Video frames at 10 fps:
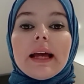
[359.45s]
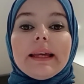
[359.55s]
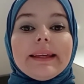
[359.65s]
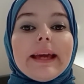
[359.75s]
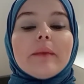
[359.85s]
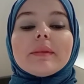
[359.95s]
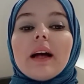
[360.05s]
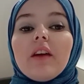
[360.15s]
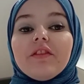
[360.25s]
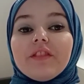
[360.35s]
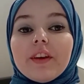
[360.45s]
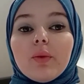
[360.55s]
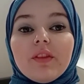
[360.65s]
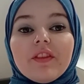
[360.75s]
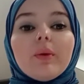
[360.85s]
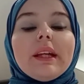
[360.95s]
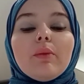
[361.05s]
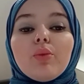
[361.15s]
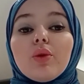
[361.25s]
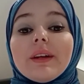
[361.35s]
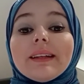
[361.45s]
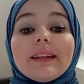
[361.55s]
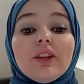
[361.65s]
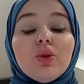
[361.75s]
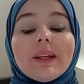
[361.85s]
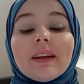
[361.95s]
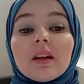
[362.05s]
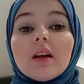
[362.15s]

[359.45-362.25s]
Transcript: Games are very, very important, and you cannot